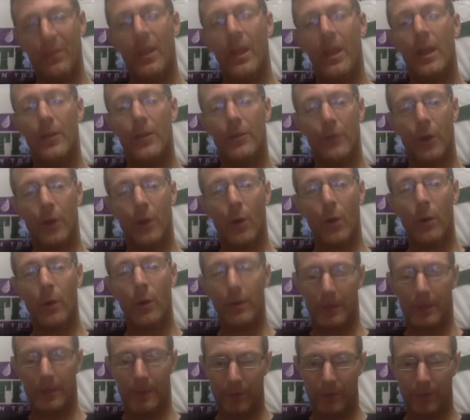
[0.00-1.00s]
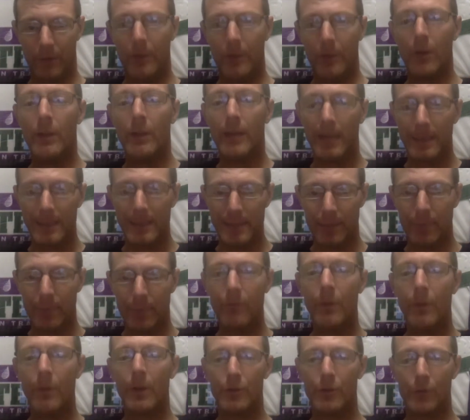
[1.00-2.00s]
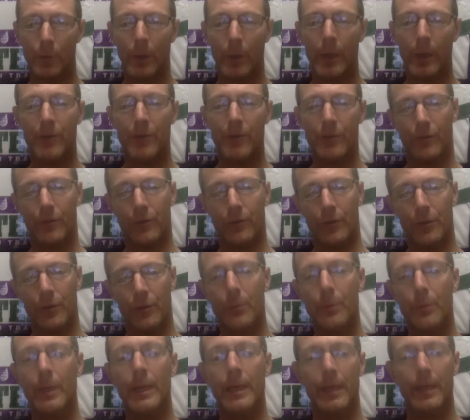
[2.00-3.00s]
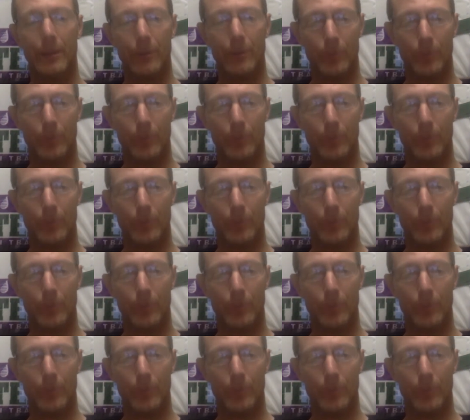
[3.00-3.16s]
So you'll get some fluctuations in the readings